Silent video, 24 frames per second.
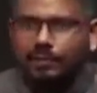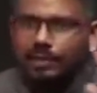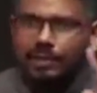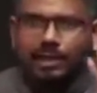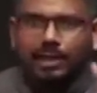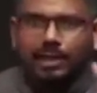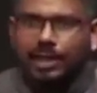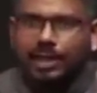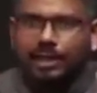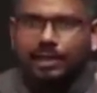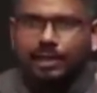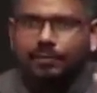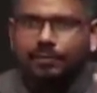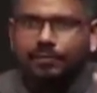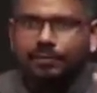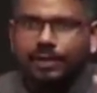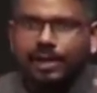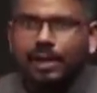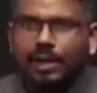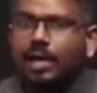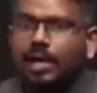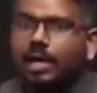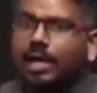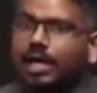Correct?
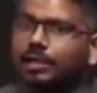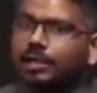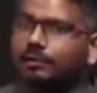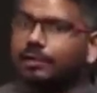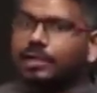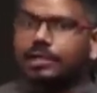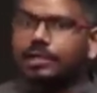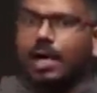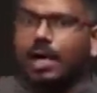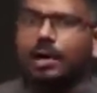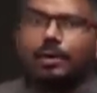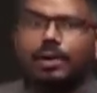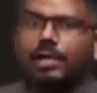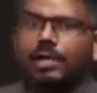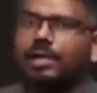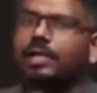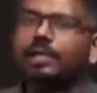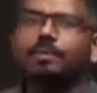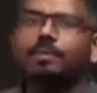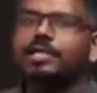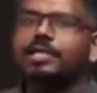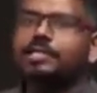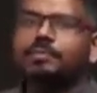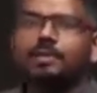Otherwise, how can
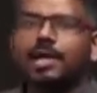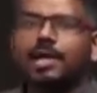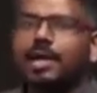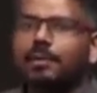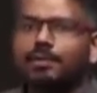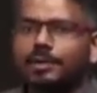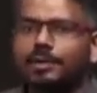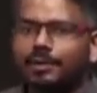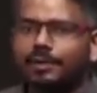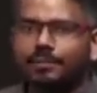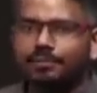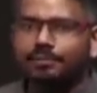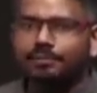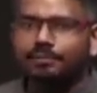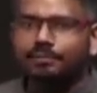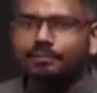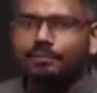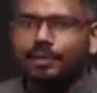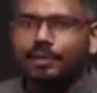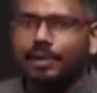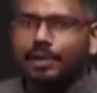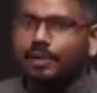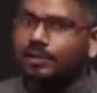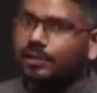replacement happen?
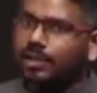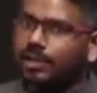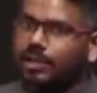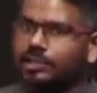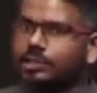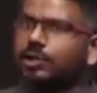There is